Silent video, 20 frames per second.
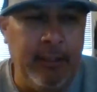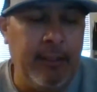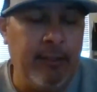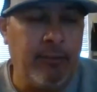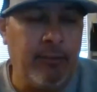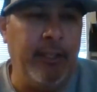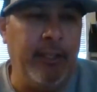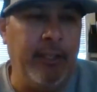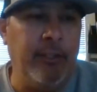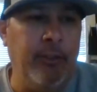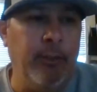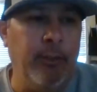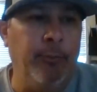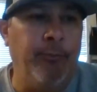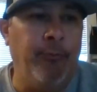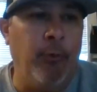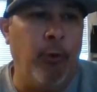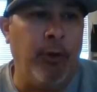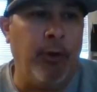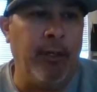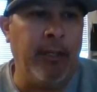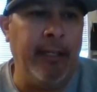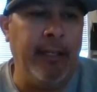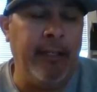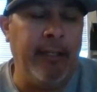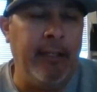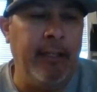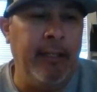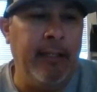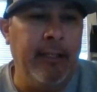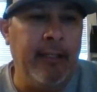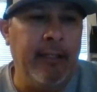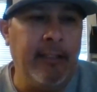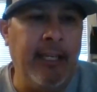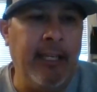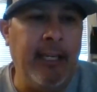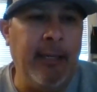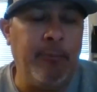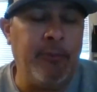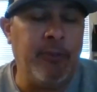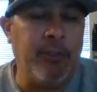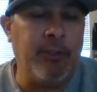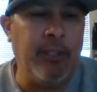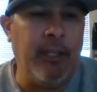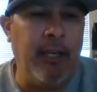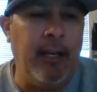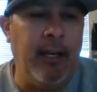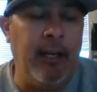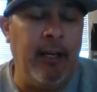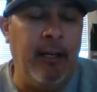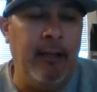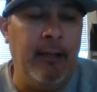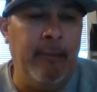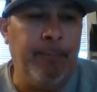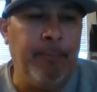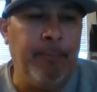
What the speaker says: So these new 4-league teams are